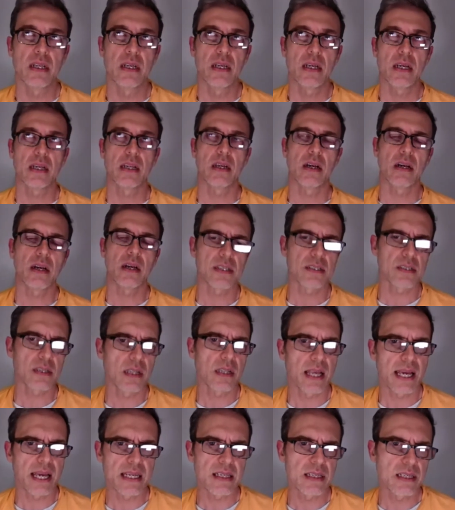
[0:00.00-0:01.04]
an
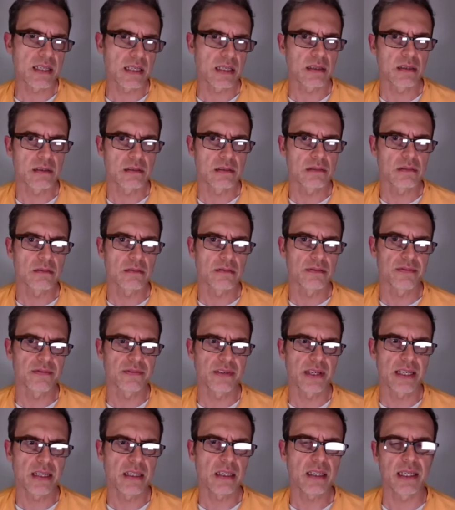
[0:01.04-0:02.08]
isolating
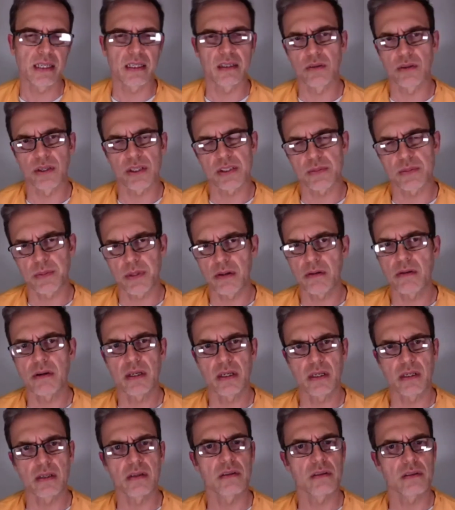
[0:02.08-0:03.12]
feeling or
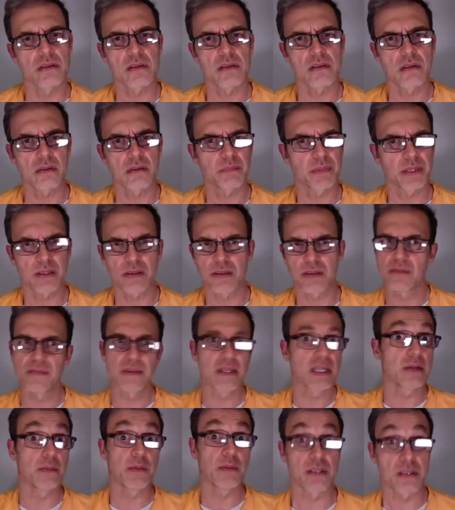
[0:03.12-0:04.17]
experience, not because of
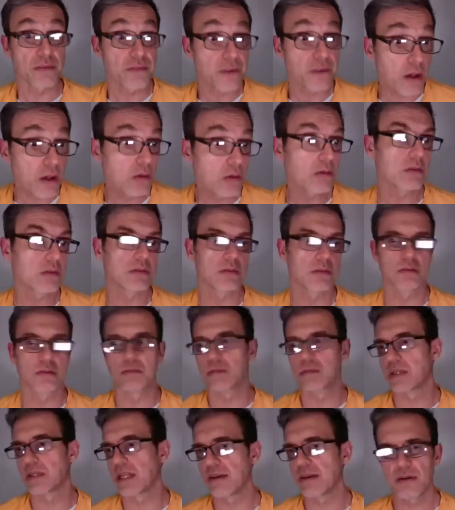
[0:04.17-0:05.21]
anyone's fault or
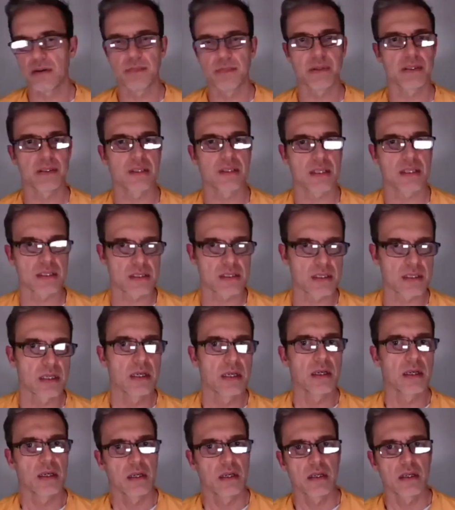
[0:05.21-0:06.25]
whatever, but just
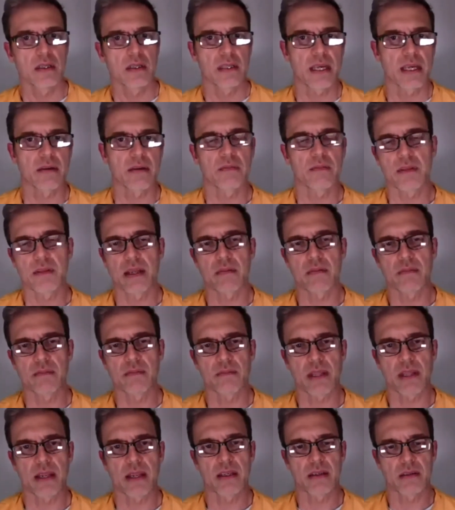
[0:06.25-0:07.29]

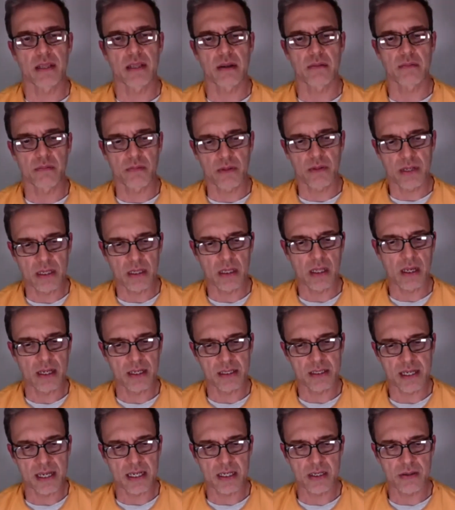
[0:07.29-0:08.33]
that
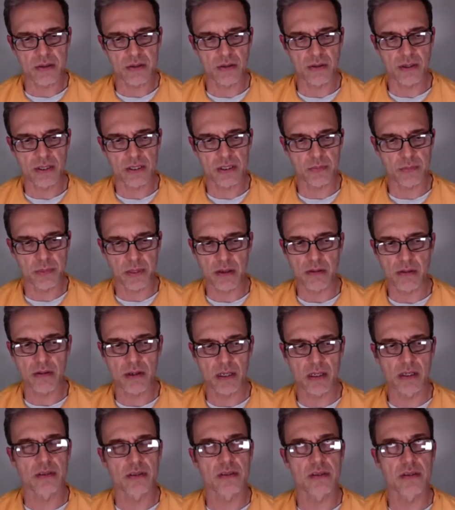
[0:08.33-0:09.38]
realization or
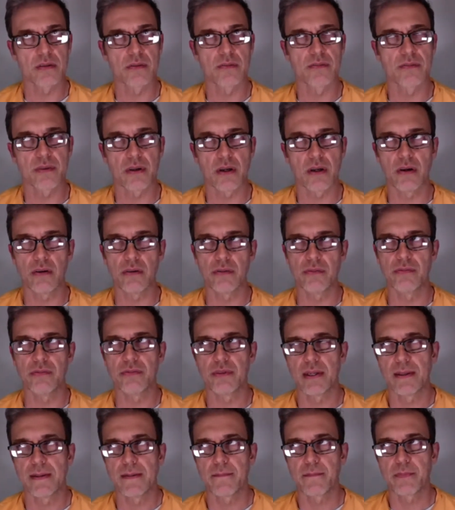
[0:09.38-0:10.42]
experience of
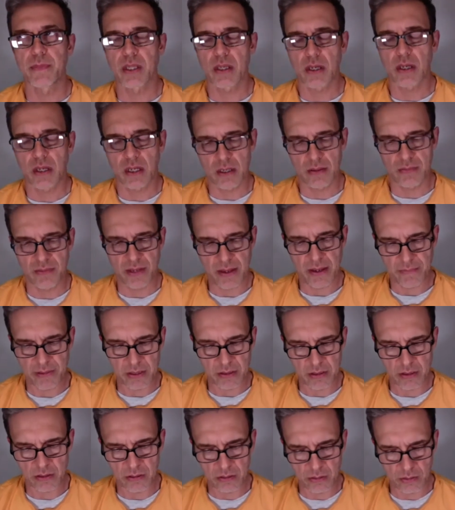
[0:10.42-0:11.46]
kind of having
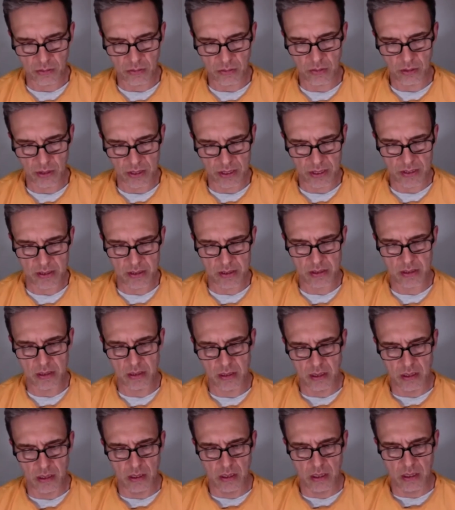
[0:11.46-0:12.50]
to do all this
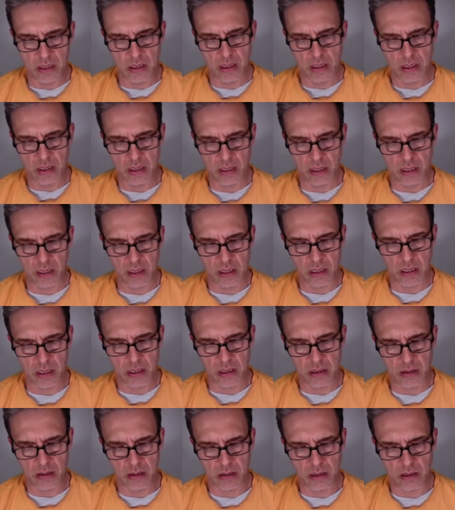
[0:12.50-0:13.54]

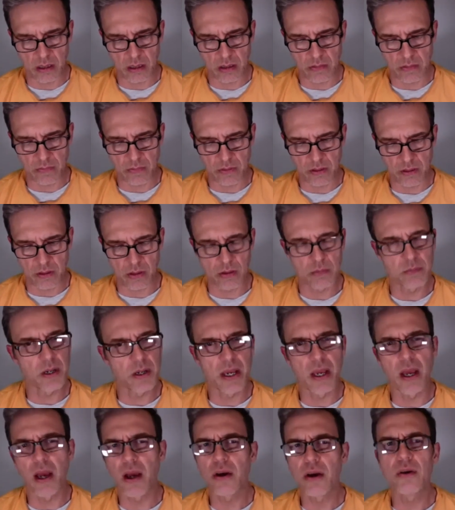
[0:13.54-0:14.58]
kind of on
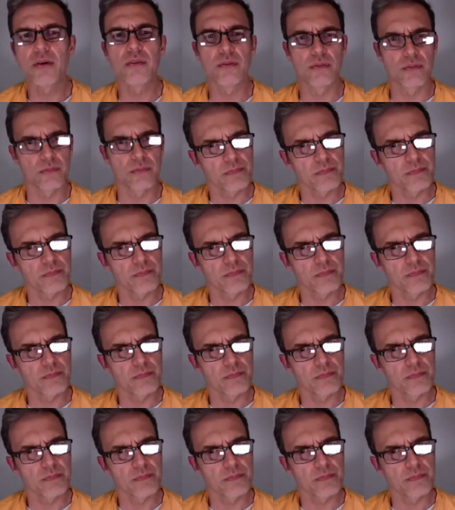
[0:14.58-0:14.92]
my own.